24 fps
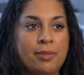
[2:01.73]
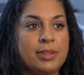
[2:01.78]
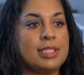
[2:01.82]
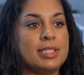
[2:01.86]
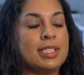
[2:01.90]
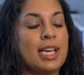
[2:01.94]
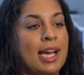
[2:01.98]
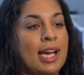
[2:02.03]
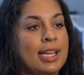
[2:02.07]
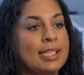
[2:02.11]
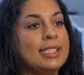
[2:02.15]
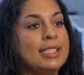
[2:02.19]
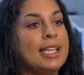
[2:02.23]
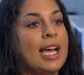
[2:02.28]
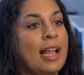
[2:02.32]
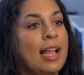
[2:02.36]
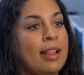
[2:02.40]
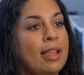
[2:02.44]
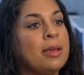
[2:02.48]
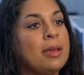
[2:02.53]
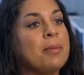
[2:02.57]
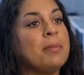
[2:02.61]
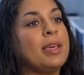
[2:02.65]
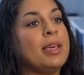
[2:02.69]
was God
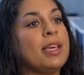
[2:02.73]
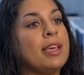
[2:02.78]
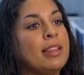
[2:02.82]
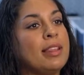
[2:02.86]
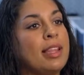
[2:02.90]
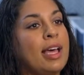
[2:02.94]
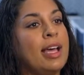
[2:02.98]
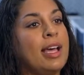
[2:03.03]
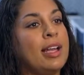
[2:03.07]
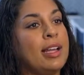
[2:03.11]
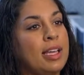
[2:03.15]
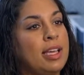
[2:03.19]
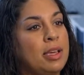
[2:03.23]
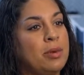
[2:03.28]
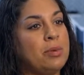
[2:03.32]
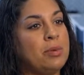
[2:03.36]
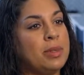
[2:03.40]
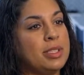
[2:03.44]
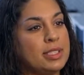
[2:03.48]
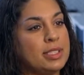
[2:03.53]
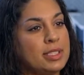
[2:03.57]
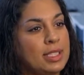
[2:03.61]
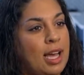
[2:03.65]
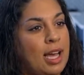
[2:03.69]
telling me that it
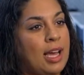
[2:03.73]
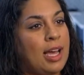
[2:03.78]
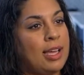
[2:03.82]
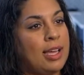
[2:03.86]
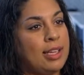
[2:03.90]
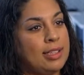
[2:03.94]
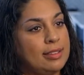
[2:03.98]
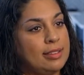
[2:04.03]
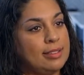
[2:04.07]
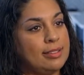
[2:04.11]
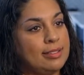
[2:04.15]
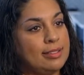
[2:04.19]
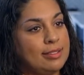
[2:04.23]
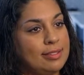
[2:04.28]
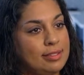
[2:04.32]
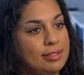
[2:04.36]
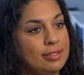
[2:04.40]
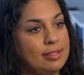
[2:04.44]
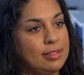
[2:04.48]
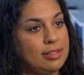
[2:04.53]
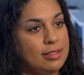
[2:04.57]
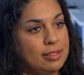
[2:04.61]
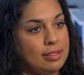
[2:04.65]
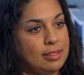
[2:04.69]
was not,
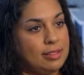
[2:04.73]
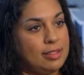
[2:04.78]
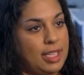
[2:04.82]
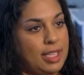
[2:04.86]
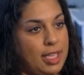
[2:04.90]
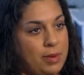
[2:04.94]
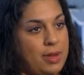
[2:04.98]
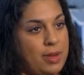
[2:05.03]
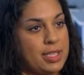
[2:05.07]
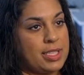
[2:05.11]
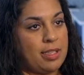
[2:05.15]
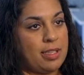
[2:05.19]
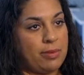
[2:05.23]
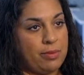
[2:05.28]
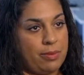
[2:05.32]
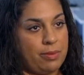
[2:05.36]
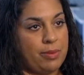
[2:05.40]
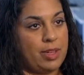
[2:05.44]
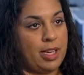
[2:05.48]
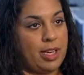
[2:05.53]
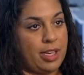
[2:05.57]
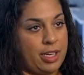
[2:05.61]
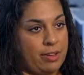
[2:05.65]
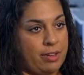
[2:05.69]
he wasn't
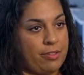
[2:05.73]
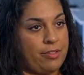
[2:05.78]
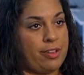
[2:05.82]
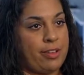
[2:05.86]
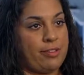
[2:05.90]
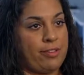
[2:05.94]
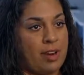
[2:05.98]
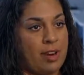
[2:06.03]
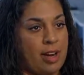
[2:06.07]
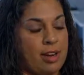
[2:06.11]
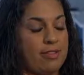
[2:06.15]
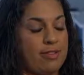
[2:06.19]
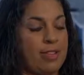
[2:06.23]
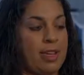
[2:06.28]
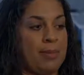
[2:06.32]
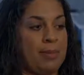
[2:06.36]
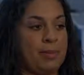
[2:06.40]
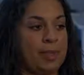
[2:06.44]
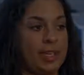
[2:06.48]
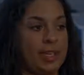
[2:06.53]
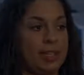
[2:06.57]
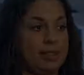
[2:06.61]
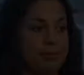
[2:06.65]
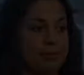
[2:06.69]
a good fit for our family.